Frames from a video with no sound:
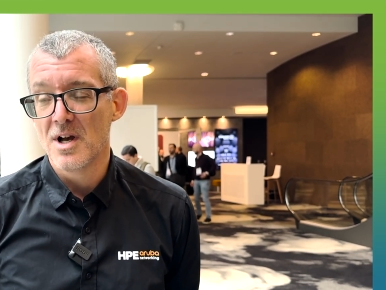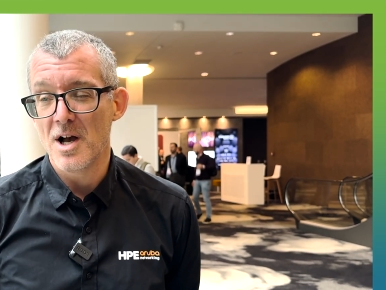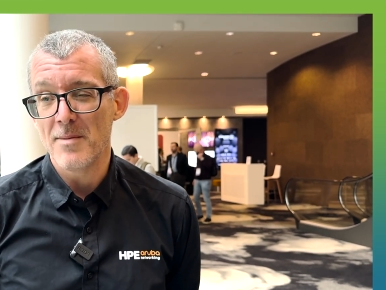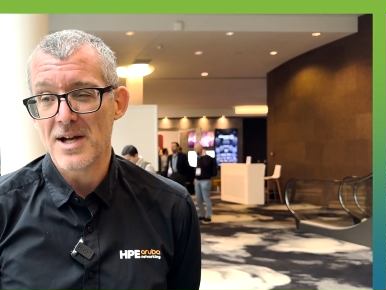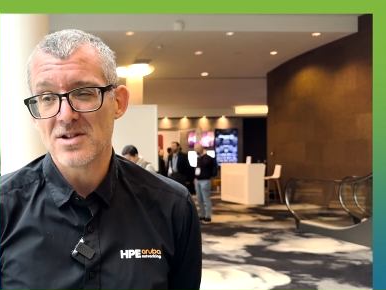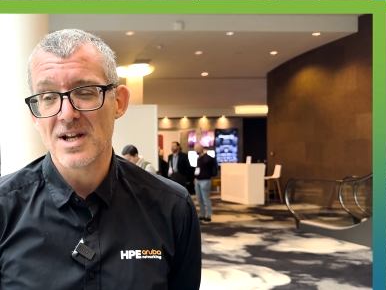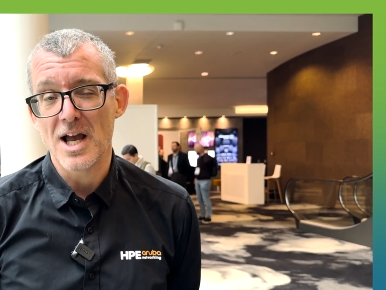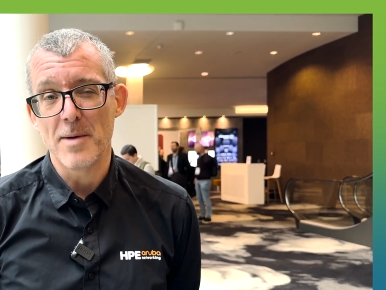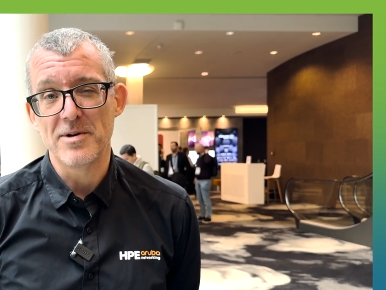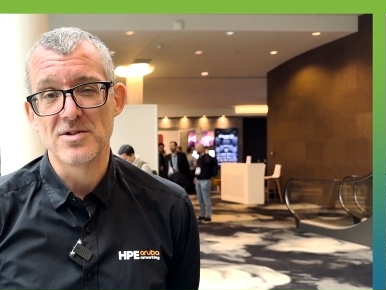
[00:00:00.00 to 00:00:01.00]
I'm actually
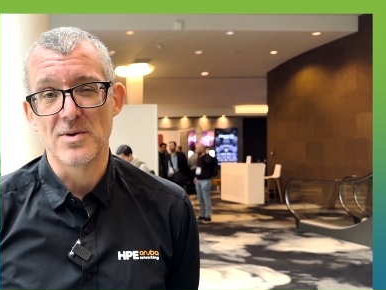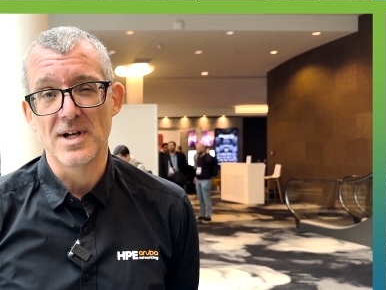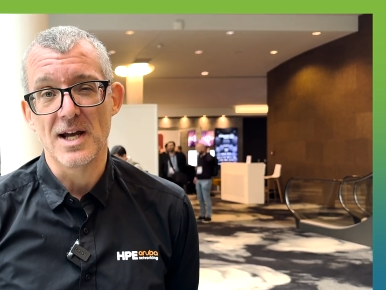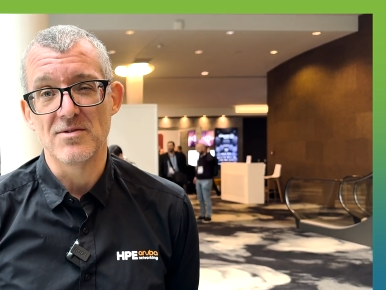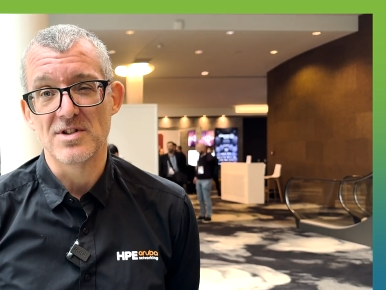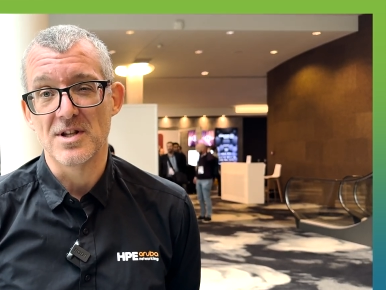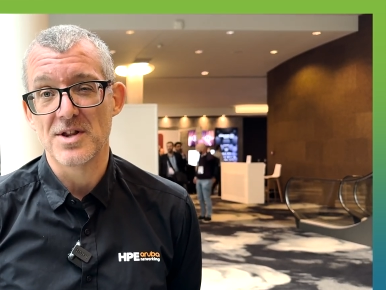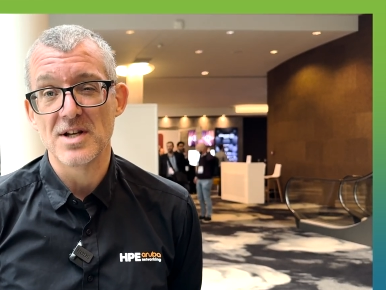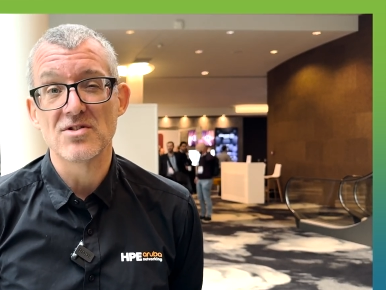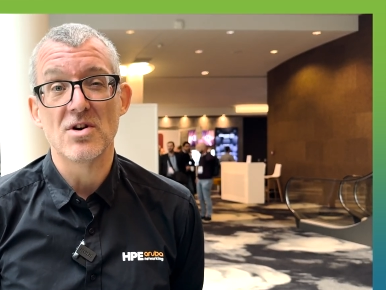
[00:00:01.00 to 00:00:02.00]
happy to announce that
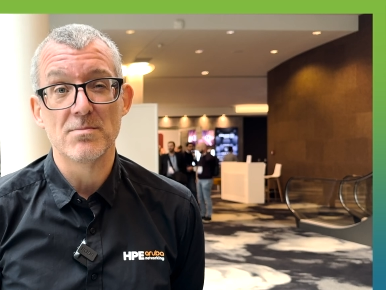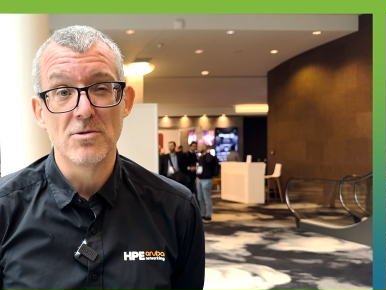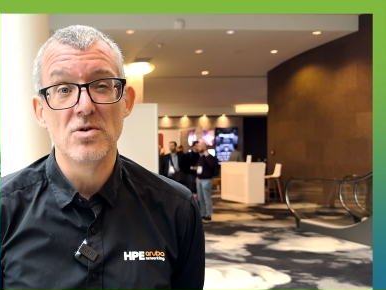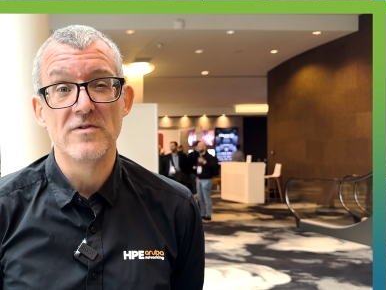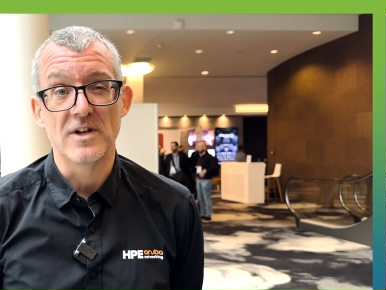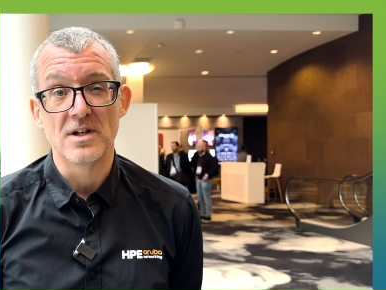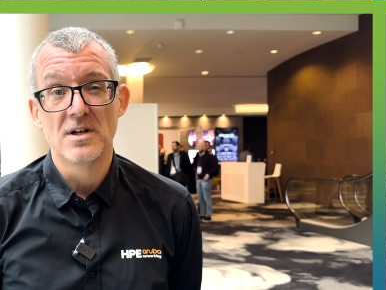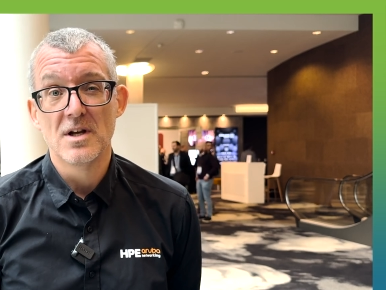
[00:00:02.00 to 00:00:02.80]
things are moving.